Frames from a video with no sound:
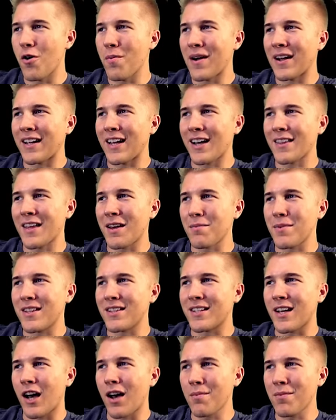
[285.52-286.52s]
Oh my God, that
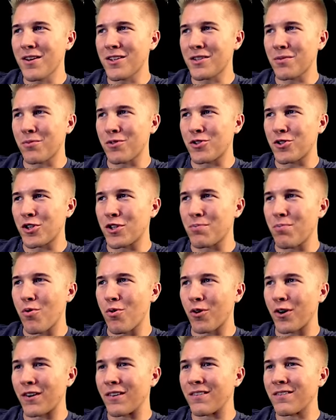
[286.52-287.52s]
means communism was just
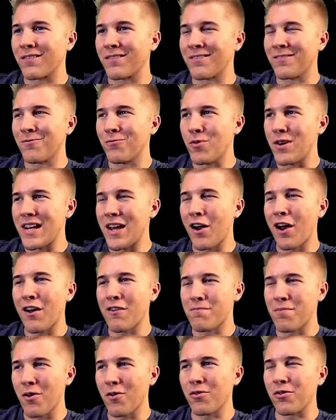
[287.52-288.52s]
born. We now
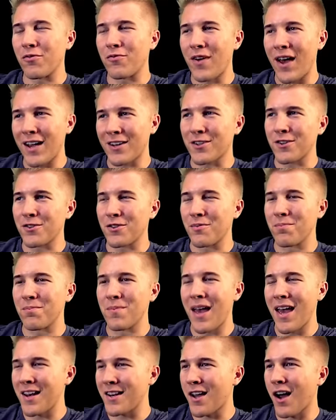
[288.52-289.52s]
have both fascism
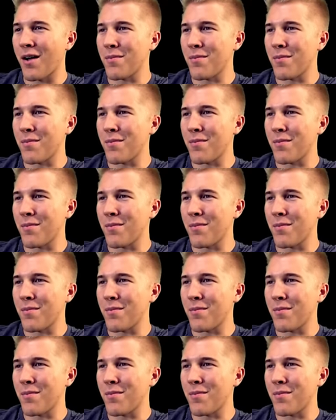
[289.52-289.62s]
and